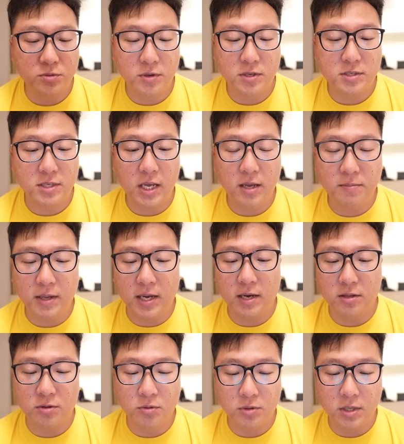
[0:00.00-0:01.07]
one the same, there are
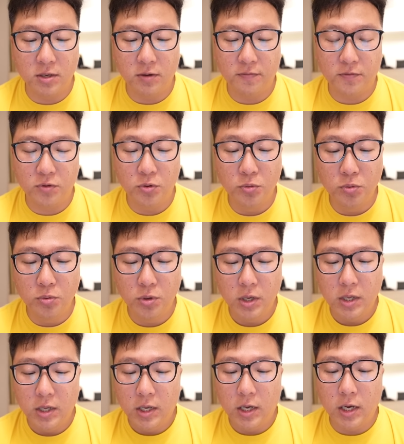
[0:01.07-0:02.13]
a total of
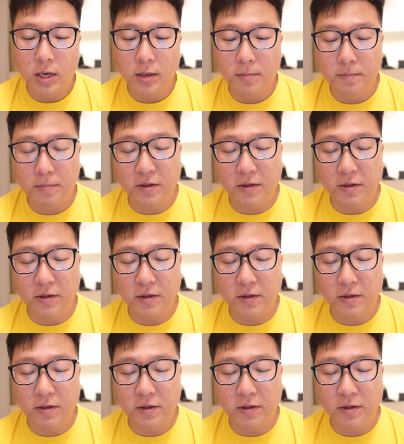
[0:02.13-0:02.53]
2.